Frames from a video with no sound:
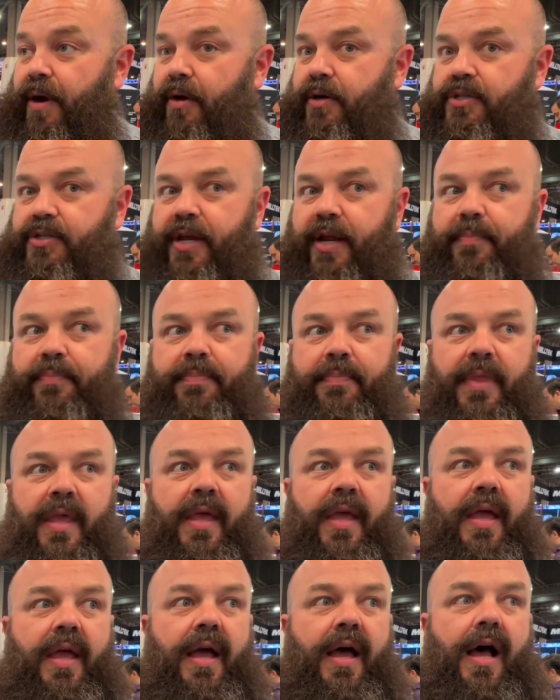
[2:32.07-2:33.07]
powertrain.
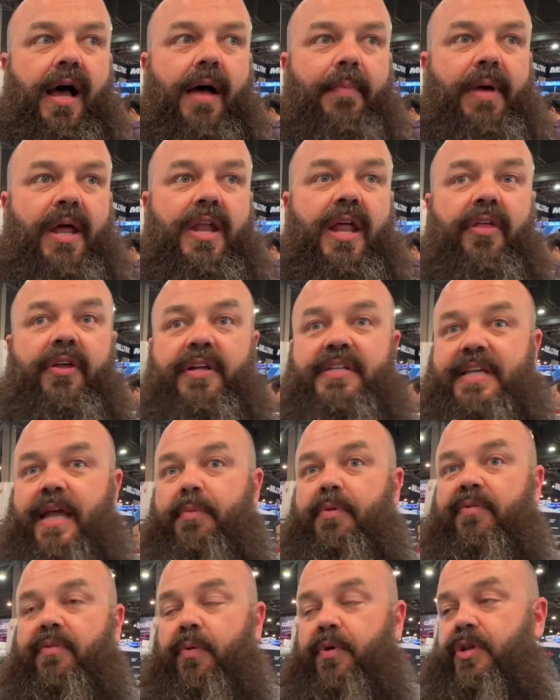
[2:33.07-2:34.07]
Um, another
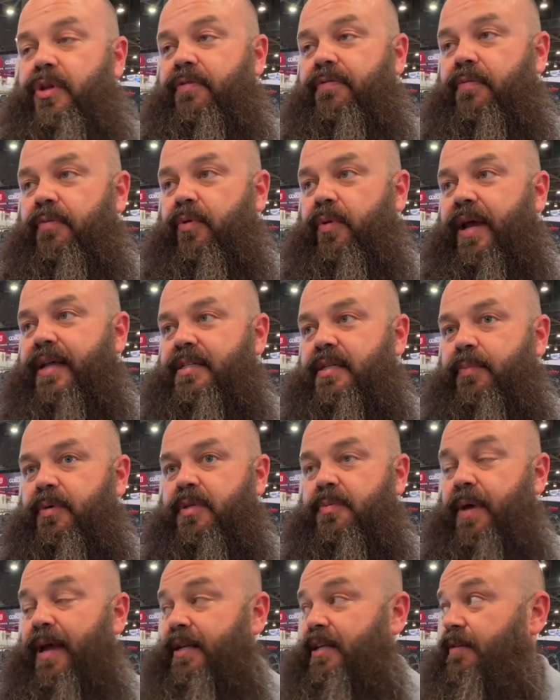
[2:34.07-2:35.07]
example of what we do from the racing
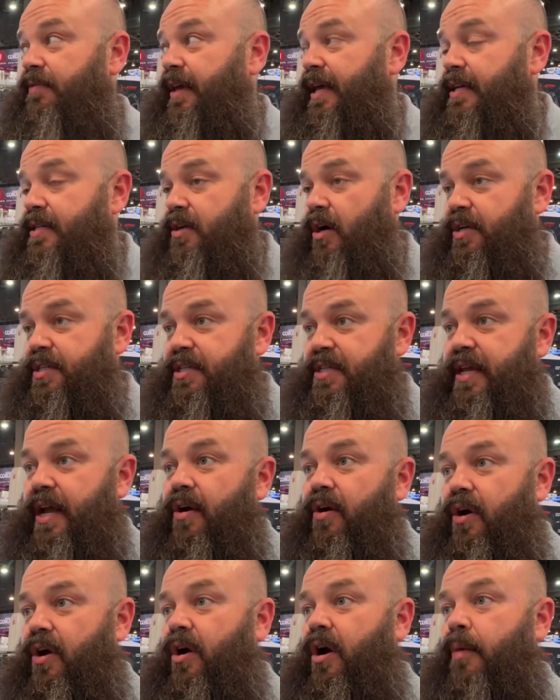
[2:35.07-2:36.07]
perspective is our
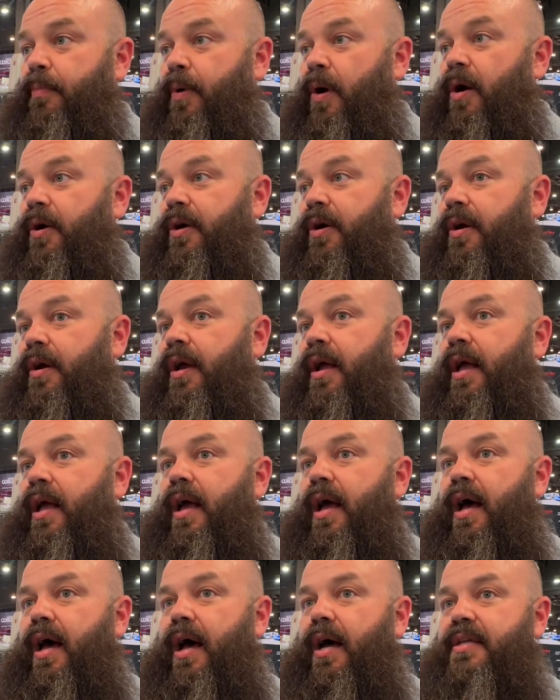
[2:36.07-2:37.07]
Sierra Car partner.
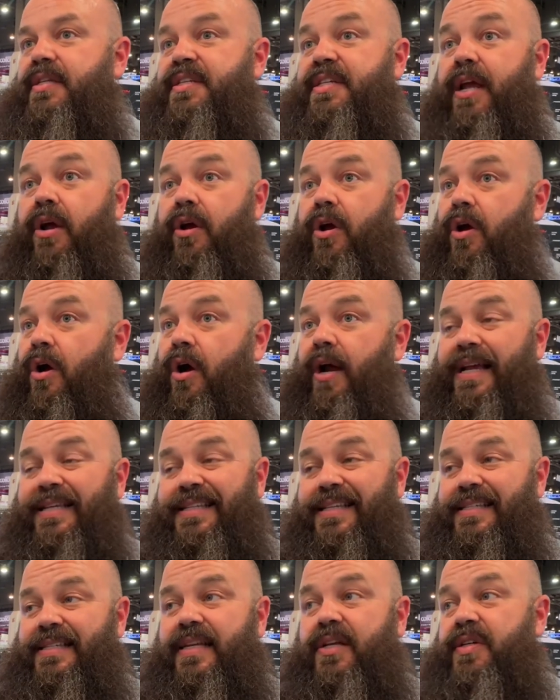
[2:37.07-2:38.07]
Uh, Sierra Car
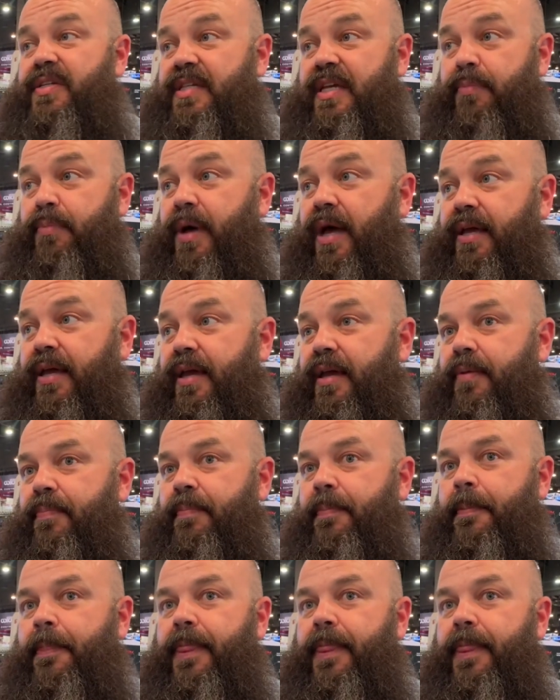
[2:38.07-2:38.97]
is a single seat buggy.